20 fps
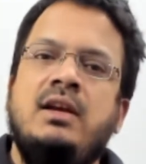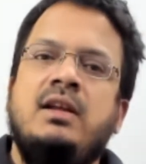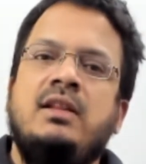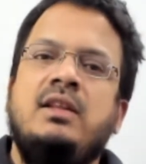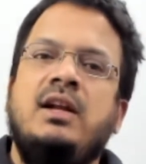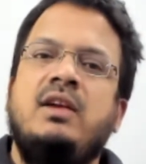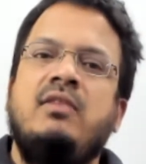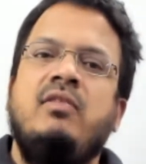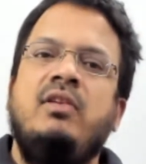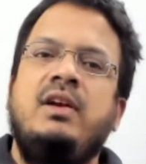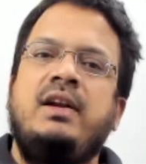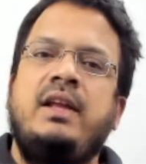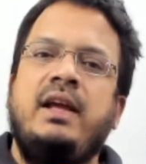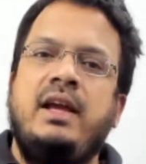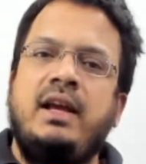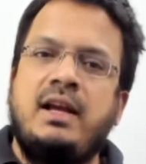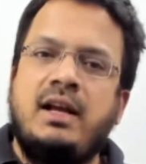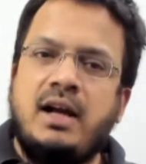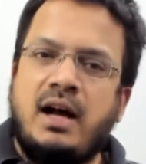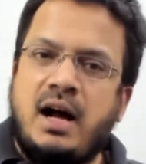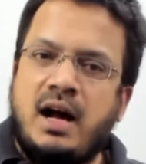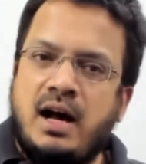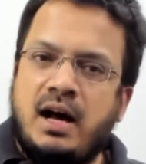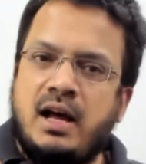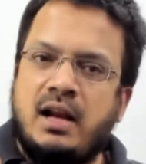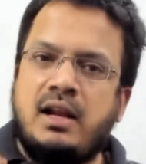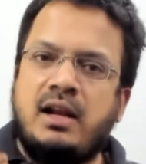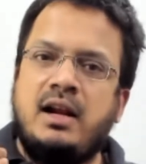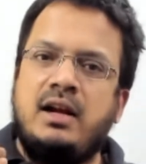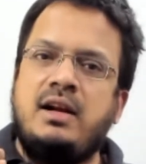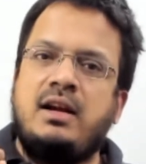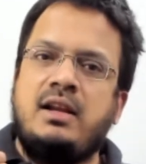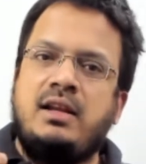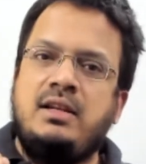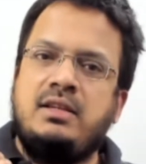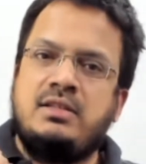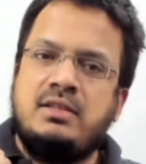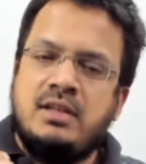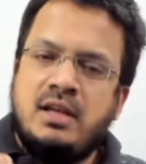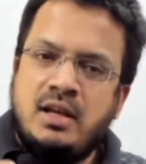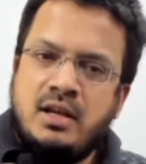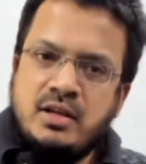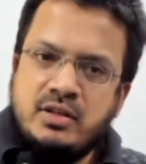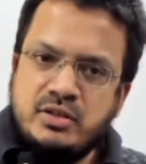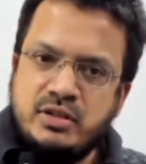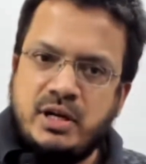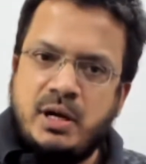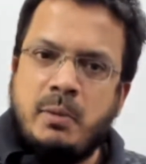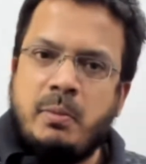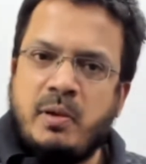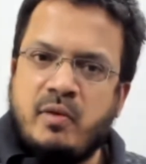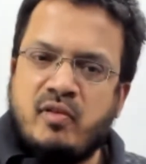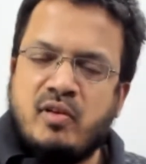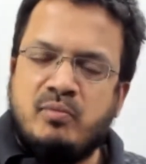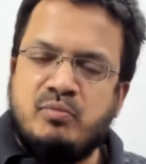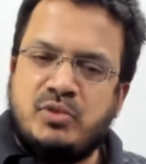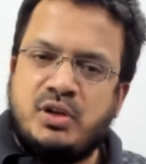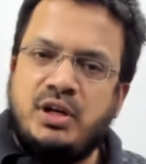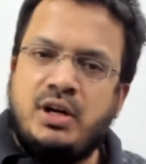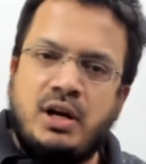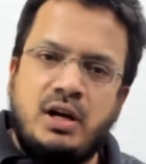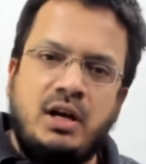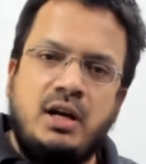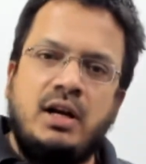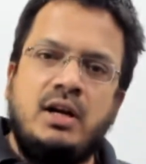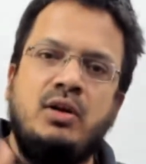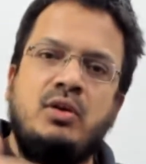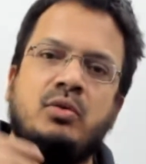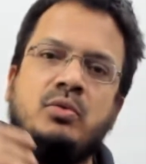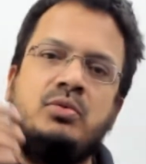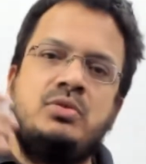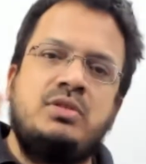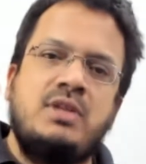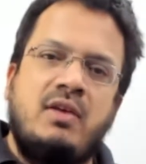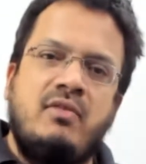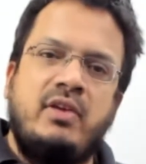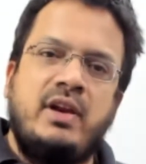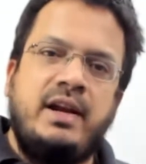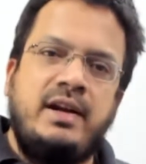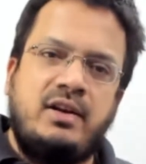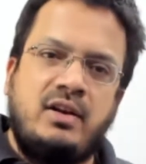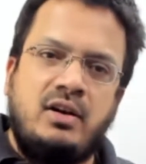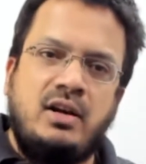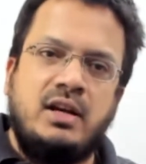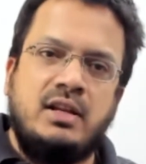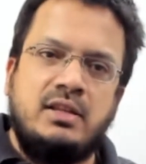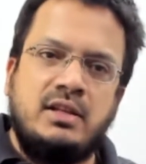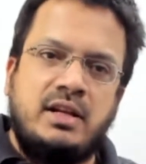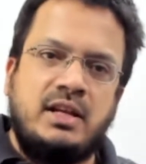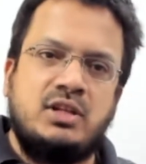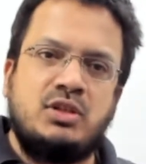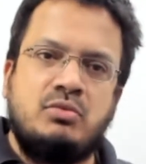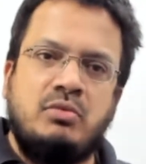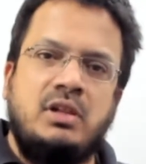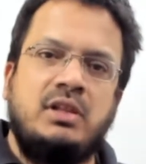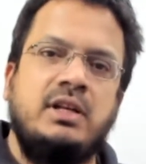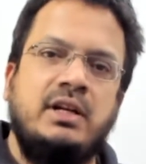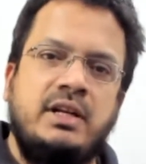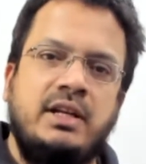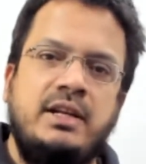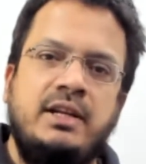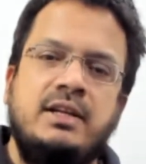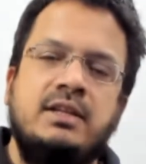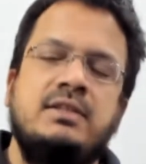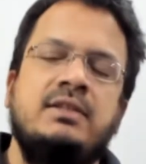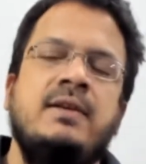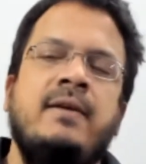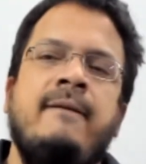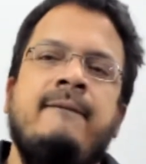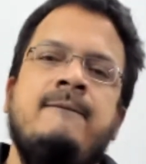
that will take our country's GDP from 3 trillion to 7, 8 trillion in the next 12, 13 years.